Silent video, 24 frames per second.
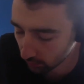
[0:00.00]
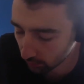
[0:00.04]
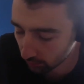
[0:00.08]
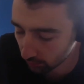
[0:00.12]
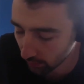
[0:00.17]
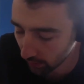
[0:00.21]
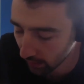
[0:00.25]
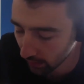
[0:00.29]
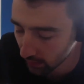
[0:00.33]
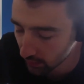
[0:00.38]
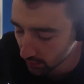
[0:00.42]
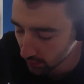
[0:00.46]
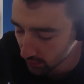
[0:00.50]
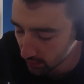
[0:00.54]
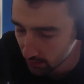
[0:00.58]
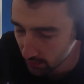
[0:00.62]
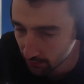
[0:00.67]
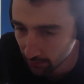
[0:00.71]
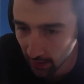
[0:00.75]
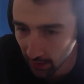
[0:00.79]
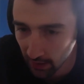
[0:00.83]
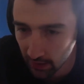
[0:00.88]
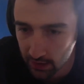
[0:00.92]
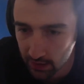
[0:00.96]

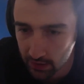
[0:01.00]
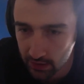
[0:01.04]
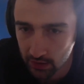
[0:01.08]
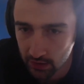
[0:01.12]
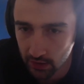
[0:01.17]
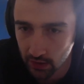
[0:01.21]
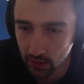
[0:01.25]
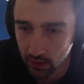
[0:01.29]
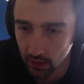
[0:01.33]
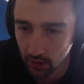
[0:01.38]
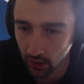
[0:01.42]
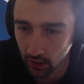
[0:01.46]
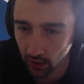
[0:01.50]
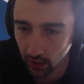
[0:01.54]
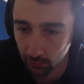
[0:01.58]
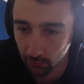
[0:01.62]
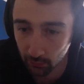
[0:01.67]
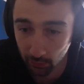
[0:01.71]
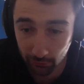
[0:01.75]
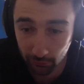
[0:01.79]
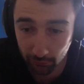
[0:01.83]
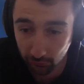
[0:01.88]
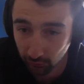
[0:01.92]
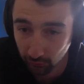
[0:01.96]
agency-based, are
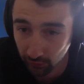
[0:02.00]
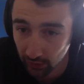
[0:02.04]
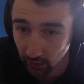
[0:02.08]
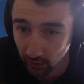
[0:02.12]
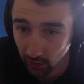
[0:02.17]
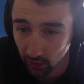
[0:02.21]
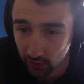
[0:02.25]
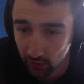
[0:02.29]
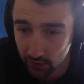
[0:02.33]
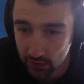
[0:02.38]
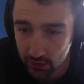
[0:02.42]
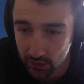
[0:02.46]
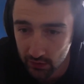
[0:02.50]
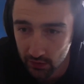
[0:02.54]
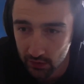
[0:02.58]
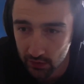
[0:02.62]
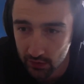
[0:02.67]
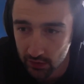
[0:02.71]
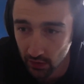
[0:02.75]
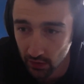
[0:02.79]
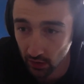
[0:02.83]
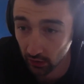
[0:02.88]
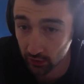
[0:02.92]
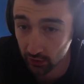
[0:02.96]

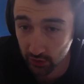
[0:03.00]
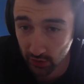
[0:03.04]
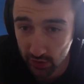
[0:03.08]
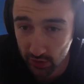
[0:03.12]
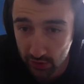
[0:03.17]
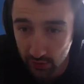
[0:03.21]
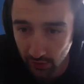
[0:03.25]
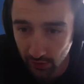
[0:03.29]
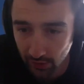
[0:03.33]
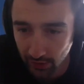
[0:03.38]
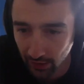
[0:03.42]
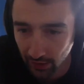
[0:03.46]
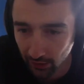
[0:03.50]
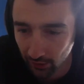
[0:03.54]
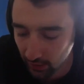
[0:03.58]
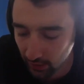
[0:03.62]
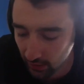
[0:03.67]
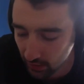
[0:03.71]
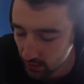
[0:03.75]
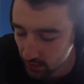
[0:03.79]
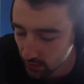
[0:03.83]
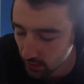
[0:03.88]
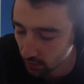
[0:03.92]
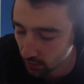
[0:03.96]
freelancers, are just starting out in
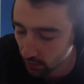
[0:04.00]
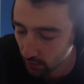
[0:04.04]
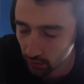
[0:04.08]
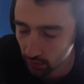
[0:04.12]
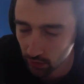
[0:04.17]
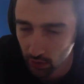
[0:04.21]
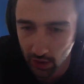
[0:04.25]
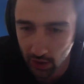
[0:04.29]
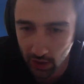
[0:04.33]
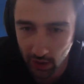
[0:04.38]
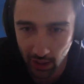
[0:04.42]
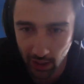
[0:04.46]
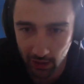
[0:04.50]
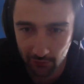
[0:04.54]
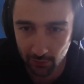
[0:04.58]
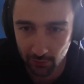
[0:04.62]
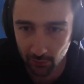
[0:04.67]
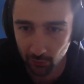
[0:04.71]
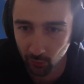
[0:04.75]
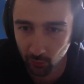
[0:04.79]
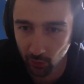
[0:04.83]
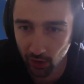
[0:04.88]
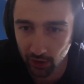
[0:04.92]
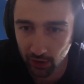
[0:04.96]
SEO, have been
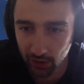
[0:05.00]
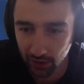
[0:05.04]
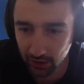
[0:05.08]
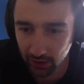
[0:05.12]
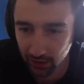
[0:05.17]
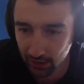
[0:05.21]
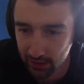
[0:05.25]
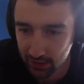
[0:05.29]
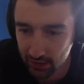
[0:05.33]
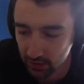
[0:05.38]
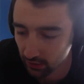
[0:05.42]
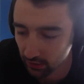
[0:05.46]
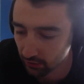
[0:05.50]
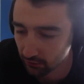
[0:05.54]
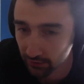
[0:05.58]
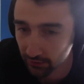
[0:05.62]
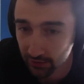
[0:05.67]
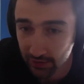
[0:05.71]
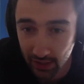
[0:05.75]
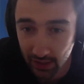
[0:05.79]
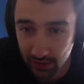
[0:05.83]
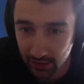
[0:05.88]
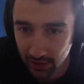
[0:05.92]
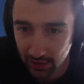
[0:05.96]
working in SEO for
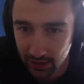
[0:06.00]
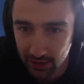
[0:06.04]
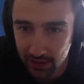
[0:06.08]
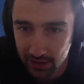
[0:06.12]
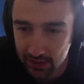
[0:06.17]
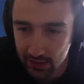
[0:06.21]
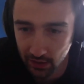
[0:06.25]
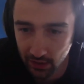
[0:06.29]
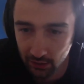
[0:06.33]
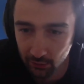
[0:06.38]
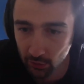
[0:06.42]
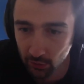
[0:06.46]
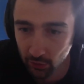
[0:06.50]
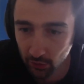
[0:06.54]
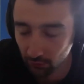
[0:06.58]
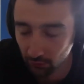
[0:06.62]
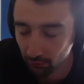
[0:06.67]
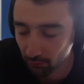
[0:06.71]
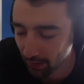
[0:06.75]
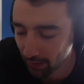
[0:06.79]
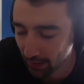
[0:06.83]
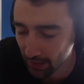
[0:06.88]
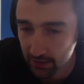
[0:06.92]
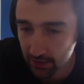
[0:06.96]
10 years. Like, we've got a
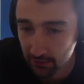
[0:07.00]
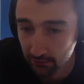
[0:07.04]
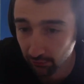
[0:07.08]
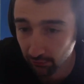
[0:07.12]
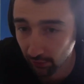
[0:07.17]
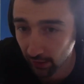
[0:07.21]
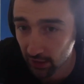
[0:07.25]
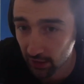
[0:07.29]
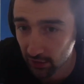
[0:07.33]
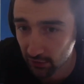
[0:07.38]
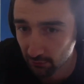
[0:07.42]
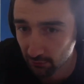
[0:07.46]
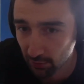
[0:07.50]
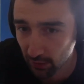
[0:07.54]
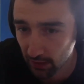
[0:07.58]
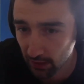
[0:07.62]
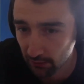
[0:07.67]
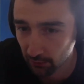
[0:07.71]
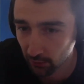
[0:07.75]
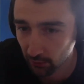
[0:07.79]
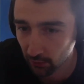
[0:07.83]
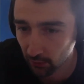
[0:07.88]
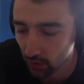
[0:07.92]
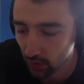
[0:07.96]
massive range of
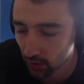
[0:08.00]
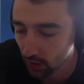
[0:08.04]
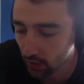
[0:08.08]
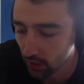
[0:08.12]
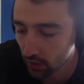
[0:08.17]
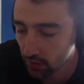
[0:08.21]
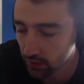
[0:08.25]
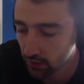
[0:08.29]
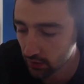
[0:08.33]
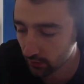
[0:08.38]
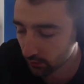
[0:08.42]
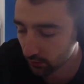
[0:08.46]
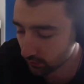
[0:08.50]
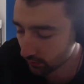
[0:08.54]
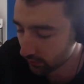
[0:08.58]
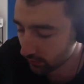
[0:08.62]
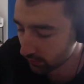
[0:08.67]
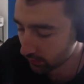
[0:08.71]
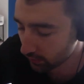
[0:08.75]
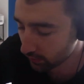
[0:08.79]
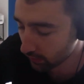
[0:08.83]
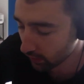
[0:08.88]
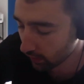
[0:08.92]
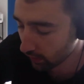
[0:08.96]
people. So
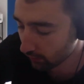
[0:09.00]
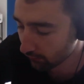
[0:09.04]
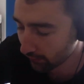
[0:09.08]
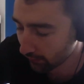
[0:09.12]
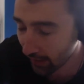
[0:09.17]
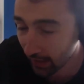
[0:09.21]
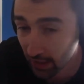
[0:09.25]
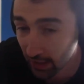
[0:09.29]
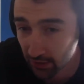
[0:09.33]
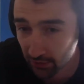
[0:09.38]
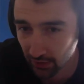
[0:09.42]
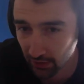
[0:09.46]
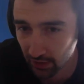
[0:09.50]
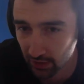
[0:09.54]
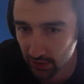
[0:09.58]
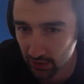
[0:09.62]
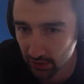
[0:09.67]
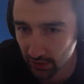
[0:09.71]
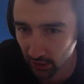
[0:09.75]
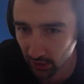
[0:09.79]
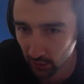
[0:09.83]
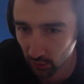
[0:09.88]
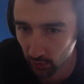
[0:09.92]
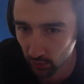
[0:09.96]
kind of catering to
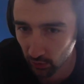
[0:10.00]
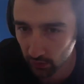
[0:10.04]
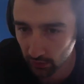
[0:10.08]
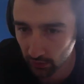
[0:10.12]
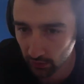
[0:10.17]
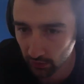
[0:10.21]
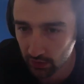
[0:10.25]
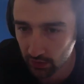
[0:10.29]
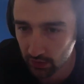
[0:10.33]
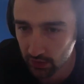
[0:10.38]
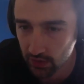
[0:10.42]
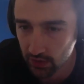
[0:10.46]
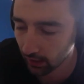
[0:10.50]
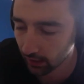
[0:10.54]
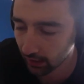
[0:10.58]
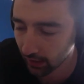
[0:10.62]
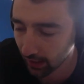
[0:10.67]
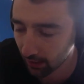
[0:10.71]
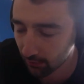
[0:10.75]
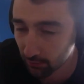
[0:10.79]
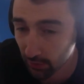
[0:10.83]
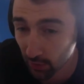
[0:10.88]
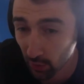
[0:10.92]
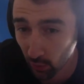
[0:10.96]
that audience
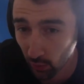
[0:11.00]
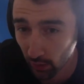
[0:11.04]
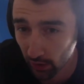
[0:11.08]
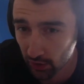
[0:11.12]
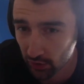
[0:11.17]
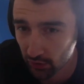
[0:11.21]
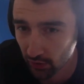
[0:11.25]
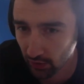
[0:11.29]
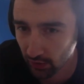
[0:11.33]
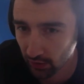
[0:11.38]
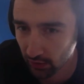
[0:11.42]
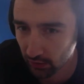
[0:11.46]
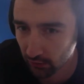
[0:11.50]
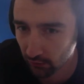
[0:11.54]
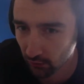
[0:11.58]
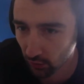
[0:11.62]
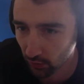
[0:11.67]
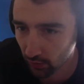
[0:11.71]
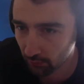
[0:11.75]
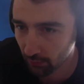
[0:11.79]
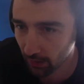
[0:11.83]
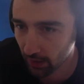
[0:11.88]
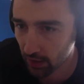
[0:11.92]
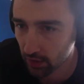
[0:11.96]
can be quite tricky. You've got to
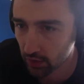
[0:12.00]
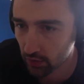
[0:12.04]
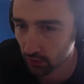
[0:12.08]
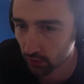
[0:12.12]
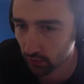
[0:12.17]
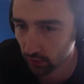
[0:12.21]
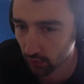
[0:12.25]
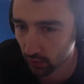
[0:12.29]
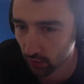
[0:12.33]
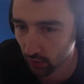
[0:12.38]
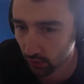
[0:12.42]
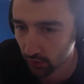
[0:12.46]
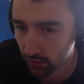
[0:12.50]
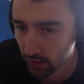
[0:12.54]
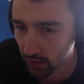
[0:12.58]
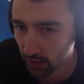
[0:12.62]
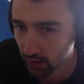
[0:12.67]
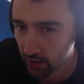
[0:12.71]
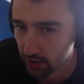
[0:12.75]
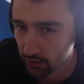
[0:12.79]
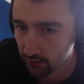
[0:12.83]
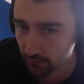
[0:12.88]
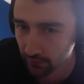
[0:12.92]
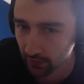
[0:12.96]
make sure that the content
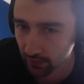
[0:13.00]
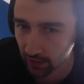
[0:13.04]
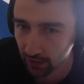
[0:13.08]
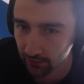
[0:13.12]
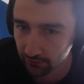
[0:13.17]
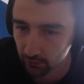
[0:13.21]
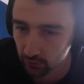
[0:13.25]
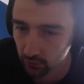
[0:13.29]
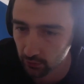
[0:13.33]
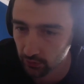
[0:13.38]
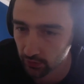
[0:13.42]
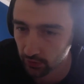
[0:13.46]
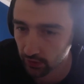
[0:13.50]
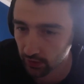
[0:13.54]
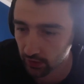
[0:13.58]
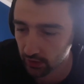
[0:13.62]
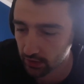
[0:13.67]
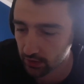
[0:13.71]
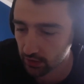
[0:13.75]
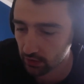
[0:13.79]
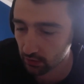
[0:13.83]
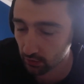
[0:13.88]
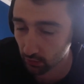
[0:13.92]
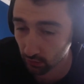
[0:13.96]
is of a level that
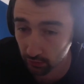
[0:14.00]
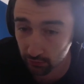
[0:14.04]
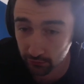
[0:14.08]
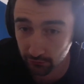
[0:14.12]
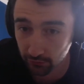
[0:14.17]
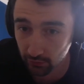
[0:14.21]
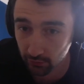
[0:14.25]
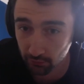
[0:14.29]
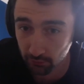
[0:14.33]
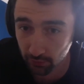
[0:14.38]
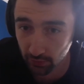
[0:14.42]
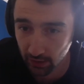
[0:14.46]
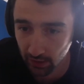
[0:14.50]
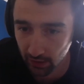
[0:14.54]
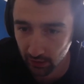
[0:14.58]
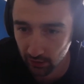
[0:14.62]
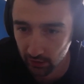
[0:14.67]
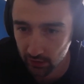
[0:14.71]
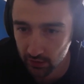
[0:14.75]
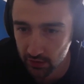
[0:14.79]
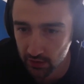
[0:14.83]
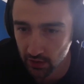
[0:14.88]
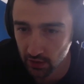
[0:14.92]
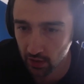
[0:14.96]
it's good for
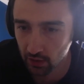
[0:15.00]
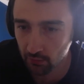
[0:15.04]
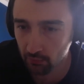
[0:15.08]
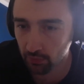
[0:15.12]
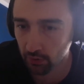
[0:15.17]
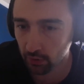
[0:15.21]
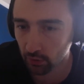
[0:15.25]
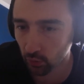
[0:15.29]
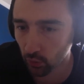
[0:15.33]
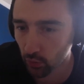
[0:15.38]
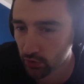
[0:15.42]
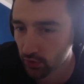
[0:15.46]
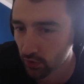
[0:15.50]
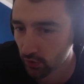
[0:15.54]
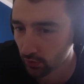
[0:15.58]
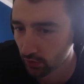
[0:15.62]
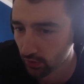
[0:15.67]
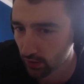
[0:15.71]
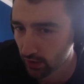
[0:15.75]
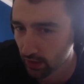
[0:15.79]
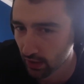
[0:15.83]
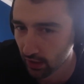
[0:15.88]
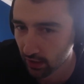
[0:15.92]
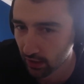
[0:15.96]
beginners, but it also
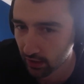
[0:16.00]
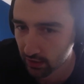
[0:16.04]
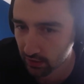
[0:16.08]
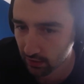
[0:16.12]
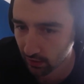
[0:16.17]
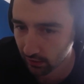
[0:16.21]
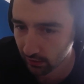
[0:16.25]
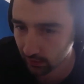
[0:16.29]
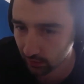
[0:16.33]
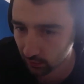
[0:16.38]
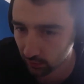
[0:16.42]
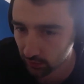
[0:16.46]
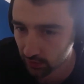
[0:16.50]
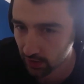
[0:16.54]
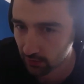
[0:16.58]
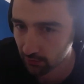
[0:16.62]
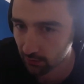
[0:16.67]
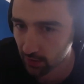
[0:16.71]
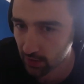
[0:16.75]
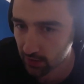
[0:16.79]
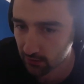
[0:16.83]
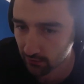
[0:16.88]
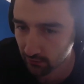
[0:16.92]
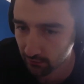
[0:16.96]
contains like little
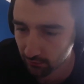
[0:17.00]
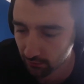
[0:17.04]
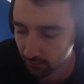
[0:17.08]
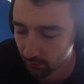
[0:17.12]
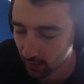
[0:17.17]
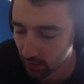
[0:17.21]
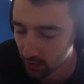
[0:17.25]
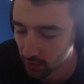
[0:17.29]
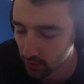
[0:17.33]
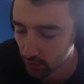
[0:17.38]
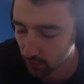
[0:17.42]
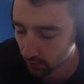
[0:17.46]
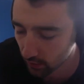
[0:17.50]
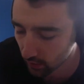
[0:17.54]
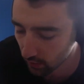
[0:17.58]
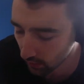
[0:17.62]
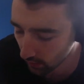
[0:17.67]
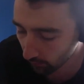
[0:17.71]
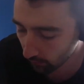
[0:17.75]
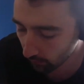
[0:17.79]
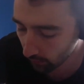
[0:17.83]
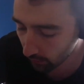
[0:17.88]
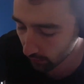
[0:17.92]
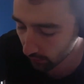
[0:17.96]
tidbits of information
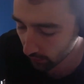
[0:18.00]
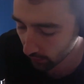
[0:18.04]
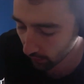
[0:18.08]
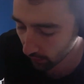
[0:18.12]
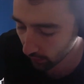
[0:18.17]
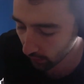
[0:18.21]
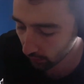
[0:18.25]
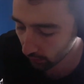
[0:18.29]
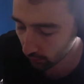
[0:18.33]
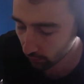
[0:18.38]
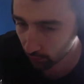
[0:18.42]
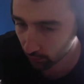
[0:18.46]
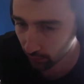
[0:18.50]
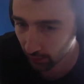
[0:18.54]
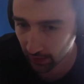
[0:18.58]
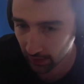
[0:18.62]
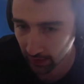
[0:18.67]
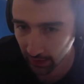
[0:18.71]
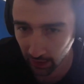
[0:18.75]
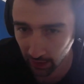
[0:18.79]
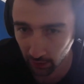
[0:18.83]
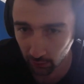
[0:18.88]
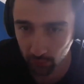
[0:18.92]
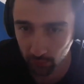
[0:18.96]
that really
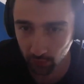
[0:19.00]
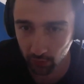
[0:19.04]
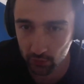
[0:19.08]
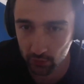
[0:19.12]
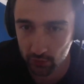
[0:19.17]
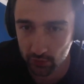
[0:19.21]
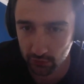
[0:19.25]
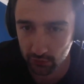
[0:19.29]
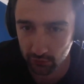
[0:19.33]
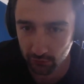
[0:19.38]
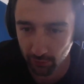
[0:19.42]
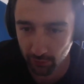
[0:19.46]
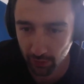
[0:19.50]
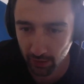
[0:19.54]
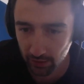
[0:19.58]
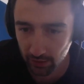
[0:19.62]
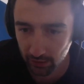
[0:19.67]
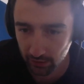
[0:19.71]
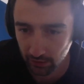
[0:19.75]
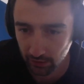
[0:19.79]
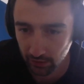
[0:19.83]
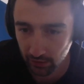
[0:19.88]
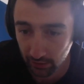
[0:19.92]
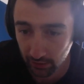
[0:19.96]
help those who have been in the